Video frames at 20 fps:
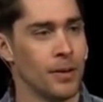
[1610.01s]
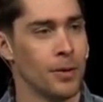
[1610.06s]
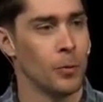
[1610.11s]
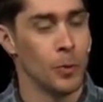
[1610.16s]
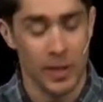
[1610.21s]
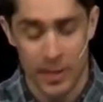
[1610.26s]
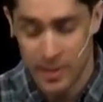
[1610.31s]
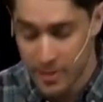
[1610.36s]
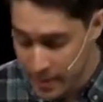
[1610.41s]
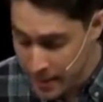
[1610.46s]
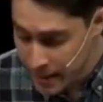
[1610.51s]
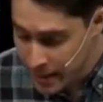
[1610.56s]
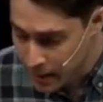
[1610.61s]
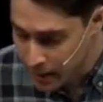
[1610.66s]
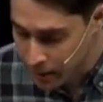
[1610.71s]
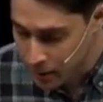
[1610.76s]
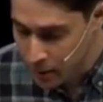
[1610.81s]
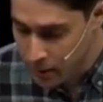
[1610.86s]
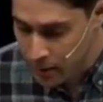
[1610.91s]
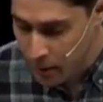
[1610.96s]
we see
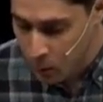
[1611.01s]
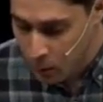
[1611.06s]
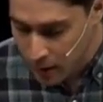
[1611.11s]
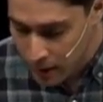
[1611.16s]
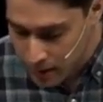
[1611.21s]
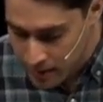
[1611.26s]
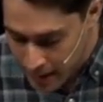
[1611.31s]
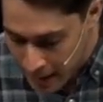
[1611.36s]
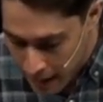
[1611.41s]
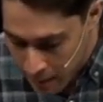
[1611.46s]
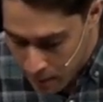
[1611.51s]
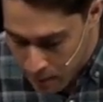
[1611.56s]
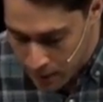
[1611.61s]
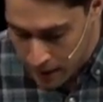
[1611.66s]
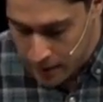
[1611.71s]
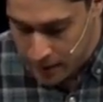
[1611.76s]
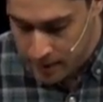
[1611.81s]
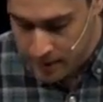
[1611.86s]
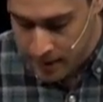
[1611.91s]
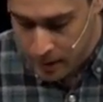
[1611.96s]
here that what is
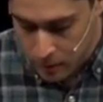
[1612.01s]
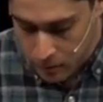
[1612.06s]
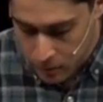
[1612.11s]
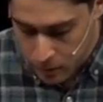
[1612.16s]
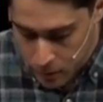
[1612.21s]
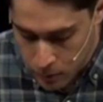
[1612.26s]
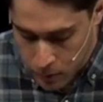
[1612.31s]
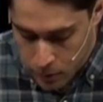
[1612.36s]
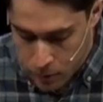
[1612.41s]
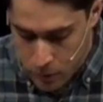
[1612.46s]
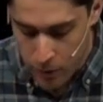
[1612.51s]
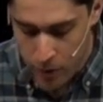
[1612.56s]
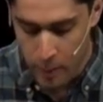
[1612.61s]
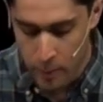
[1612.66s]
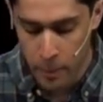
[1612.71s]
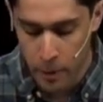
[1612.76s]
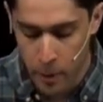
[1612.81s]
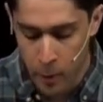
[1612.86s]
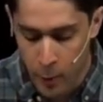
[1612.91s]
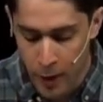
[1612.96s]
happening is that Ruth and
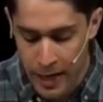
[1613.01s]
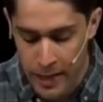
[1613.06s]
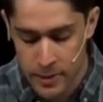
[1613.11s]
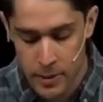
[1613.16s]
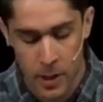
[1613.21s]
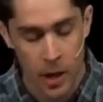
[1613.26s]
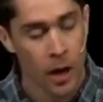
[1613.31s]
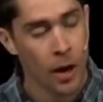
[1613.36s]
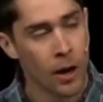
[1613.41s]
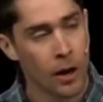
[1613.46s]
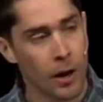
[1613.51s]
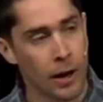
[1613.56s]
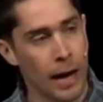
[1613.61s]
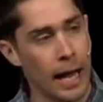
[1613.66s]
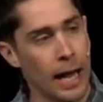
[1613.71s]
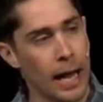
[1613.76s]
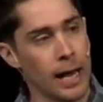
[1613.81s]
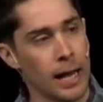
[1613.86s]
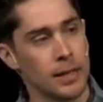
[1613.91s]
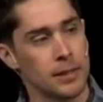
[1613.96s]
Boaz are
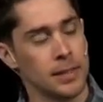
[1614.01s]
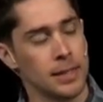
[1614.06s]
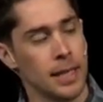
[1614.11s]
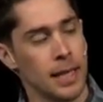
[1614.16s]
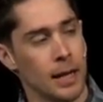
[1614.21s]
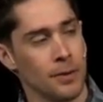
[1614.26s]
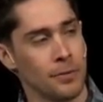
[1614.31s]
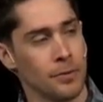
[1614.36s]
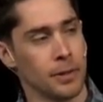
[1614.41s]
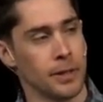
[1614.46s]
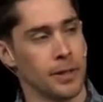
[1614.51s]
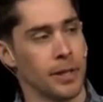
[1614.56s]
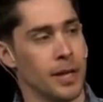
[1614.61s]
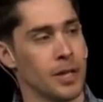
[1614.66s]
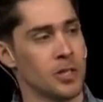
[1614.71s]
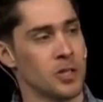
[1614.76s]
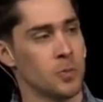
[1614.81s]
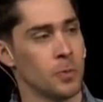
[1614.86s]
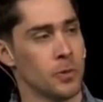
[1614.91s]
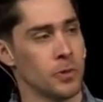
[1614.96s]
acting out the
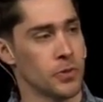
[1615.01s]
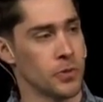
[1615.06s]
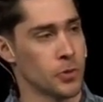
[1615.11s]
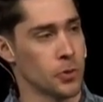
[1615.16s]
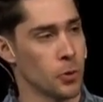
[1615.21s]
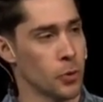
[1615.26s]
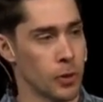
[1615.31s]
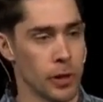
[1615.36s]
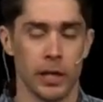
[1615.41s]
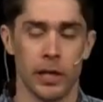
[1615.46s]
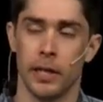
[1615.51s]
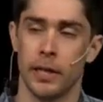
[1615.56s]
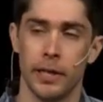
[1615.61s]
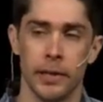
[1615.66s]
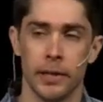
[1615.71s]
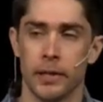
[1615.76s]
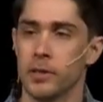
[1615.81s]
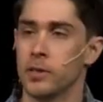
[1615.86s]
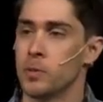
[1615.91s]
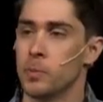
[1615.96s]
gospel story
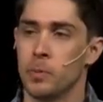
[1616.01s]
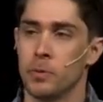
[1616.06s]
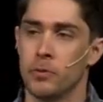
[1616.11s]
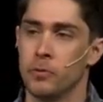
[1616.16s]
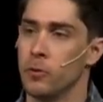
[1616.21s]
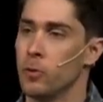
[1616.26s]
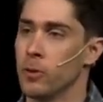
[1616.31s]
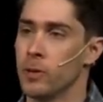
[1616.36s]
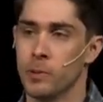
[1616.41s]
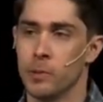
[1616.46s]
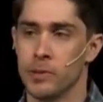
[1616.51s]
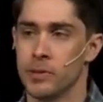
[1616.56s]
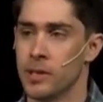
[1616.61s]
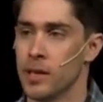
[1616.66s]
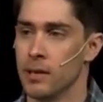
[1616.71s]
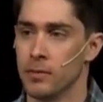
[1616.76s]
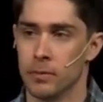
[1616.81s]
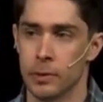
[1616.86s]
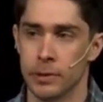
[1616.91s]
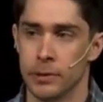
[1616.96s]
years before it was
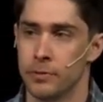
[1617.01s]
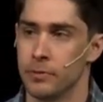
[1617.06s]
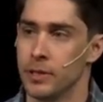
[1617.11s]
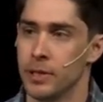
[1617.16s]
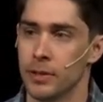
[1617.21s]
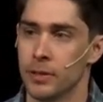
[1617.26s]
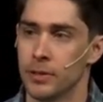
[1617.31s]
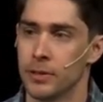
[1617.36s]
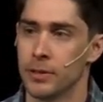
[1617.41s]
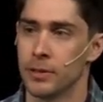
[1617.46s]
ever revealed.